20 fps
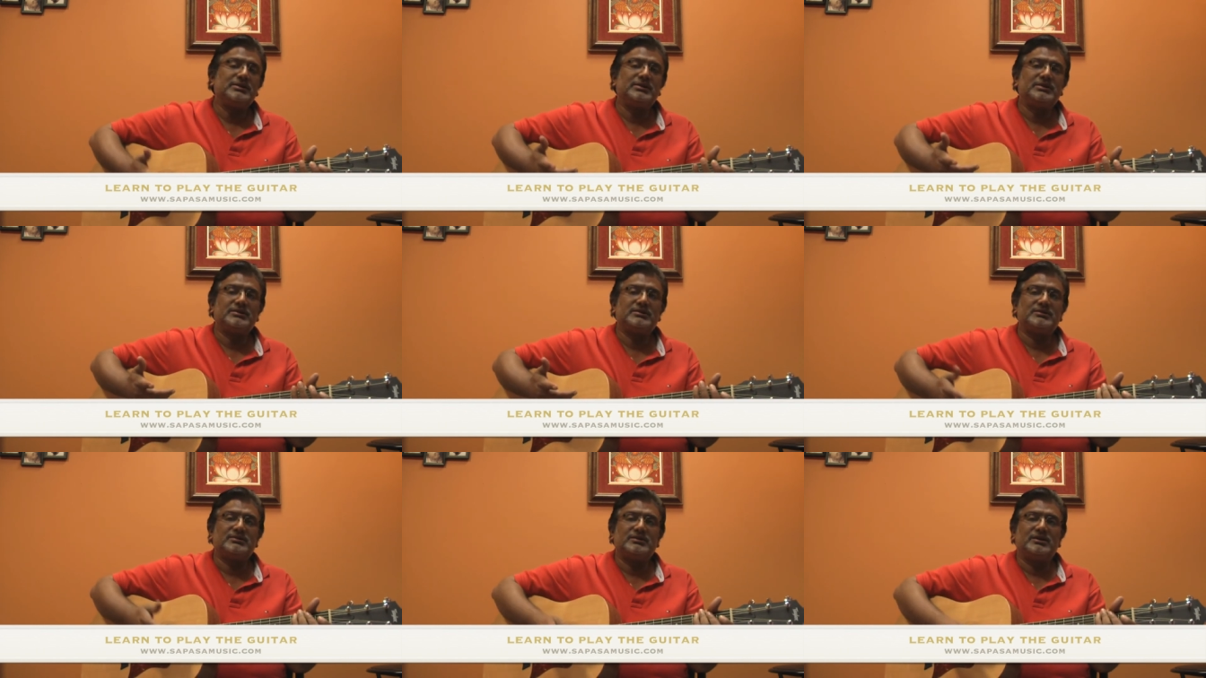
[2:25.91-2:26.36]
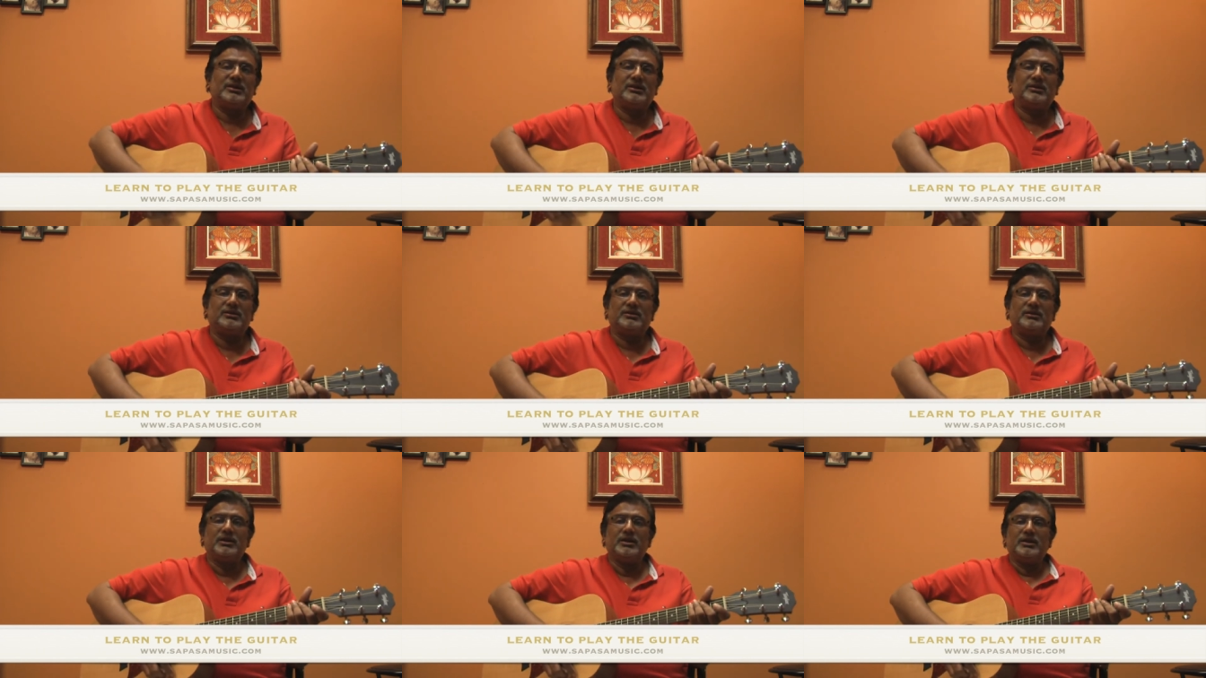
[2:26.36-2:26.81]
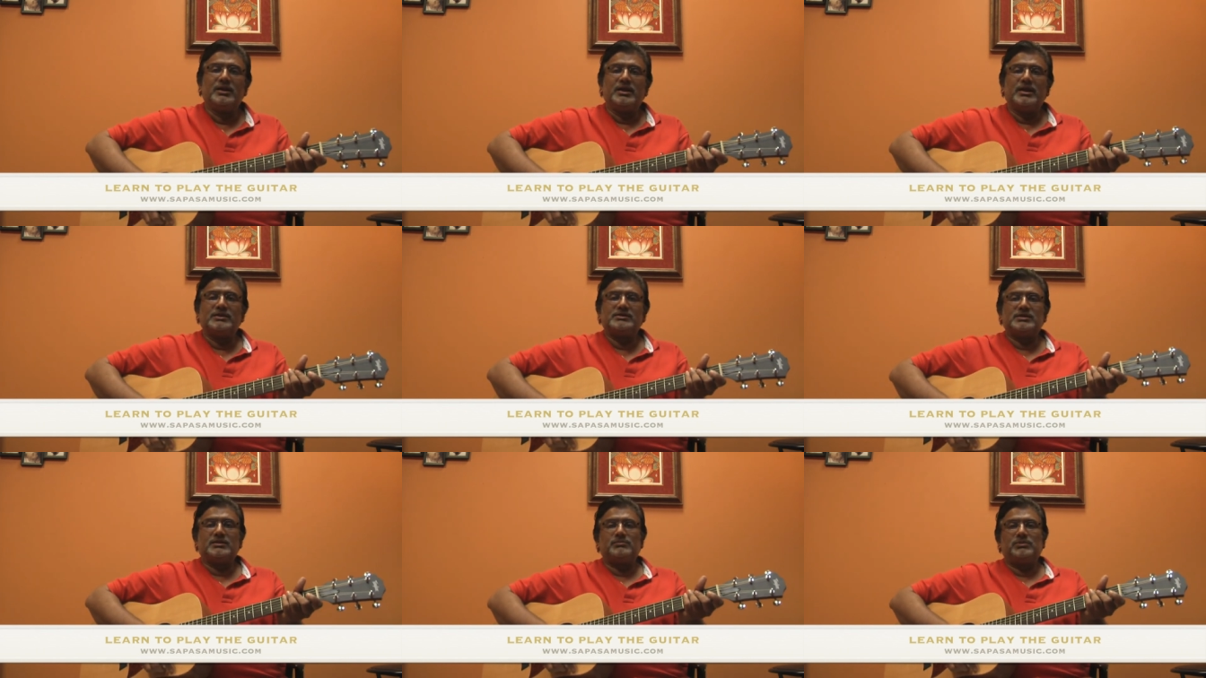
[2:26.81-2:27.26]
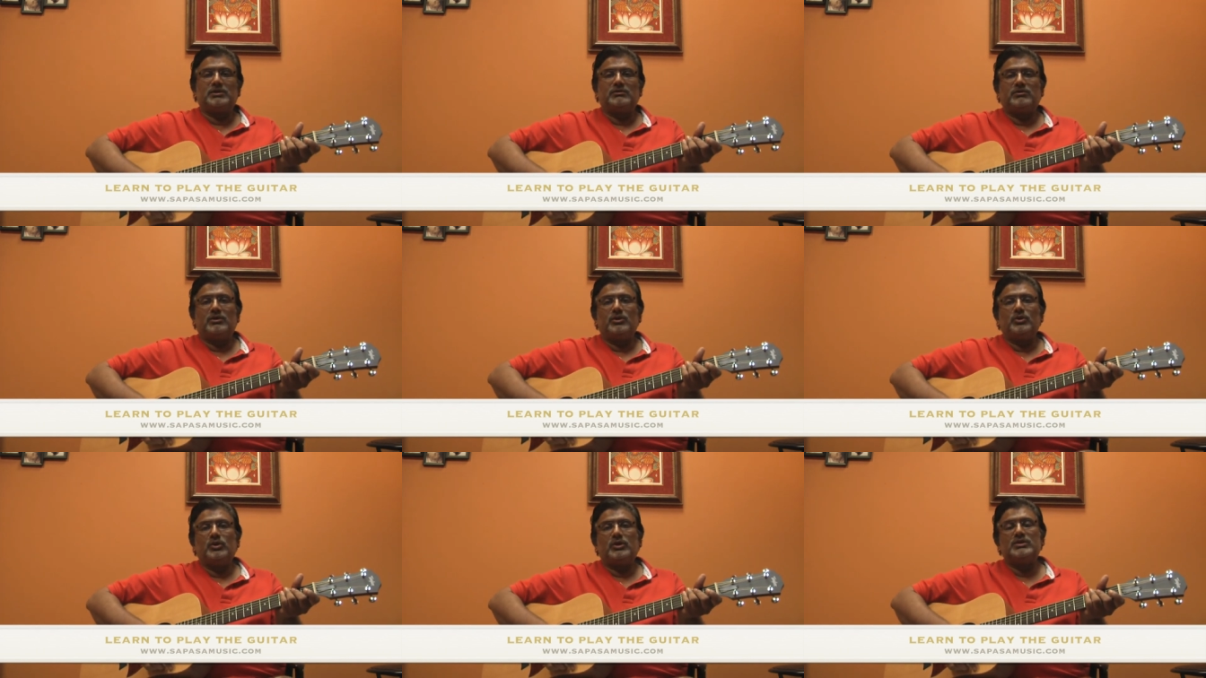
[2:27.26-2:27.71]
See, this is another example
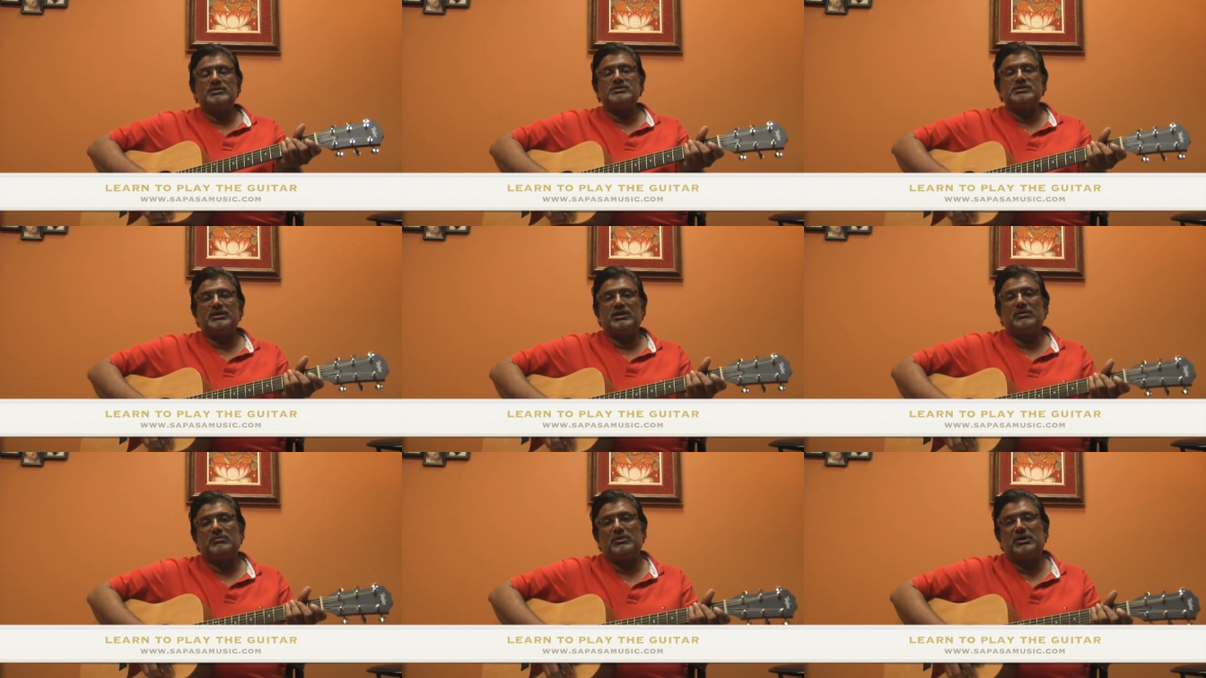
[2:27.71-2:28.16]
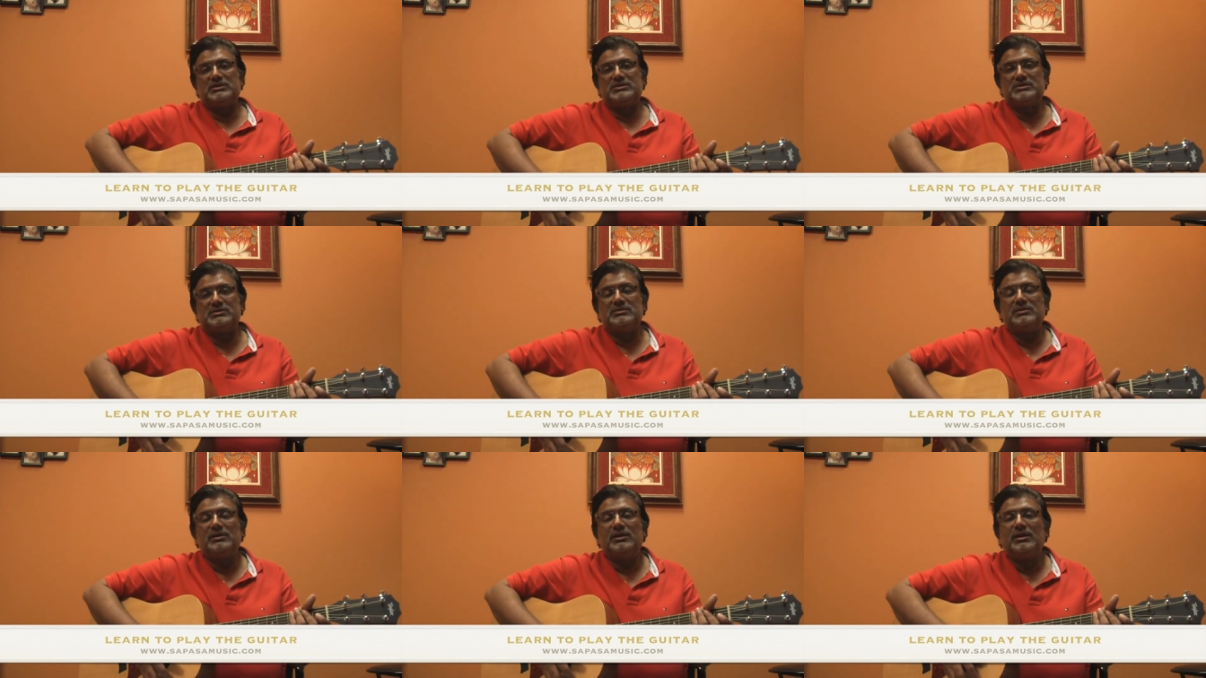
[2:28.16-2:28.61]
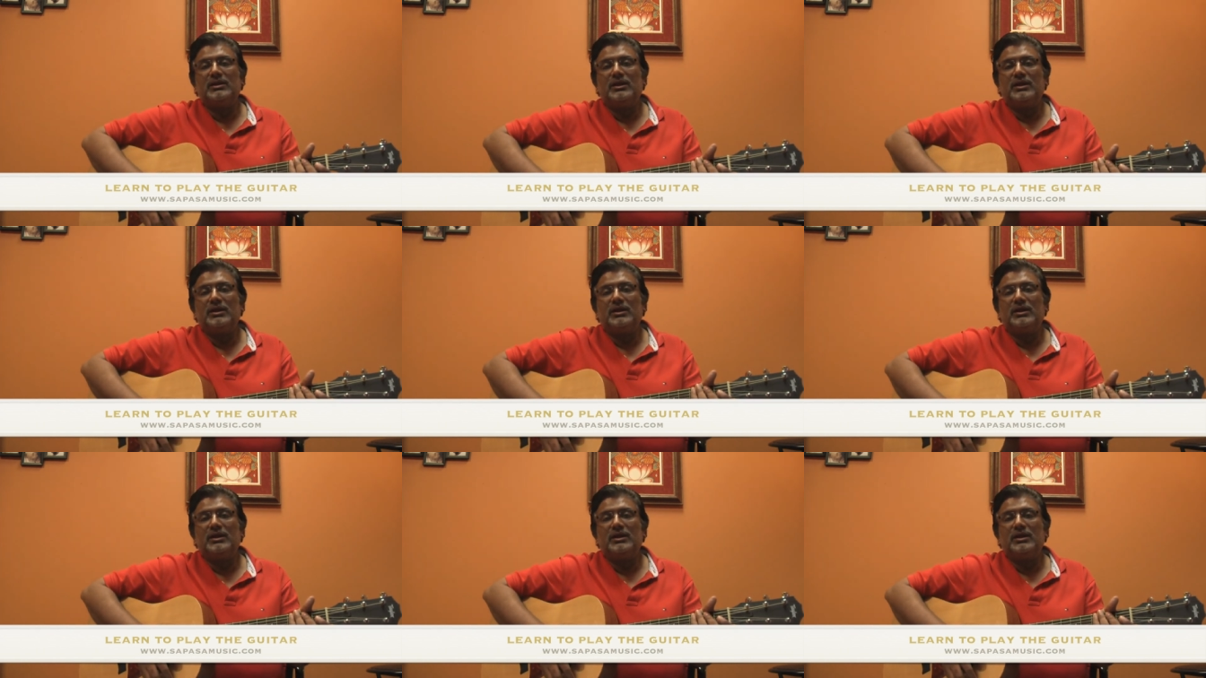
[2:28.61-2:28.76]
of how you can sing a bhajan.